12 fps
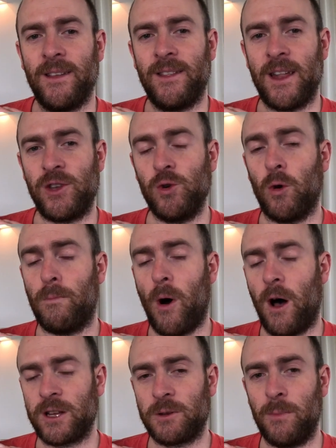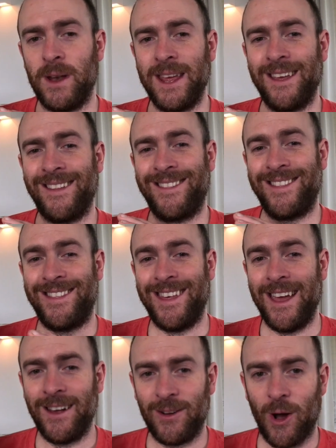that you could possibly
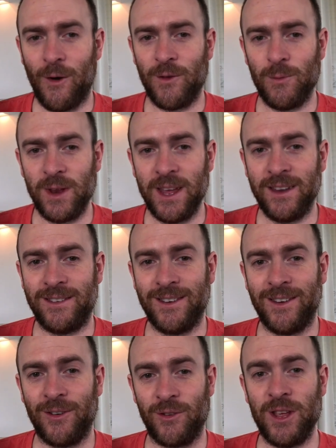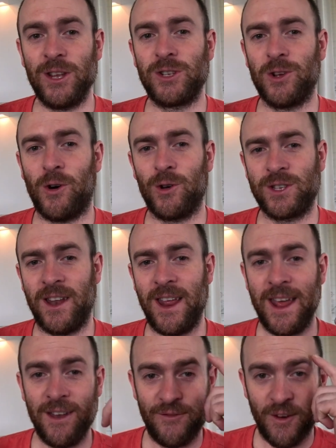think of you need resource and
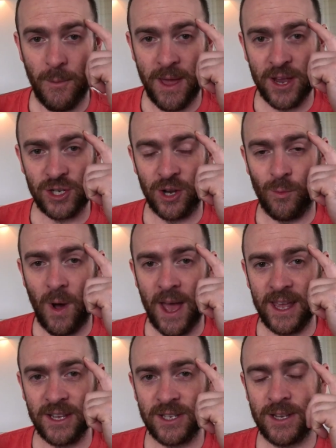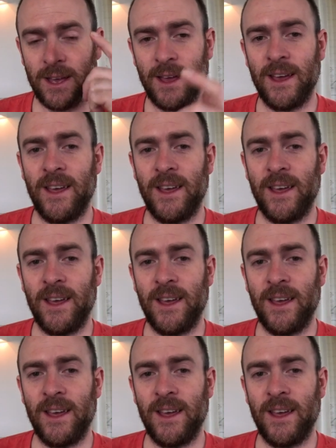information wise.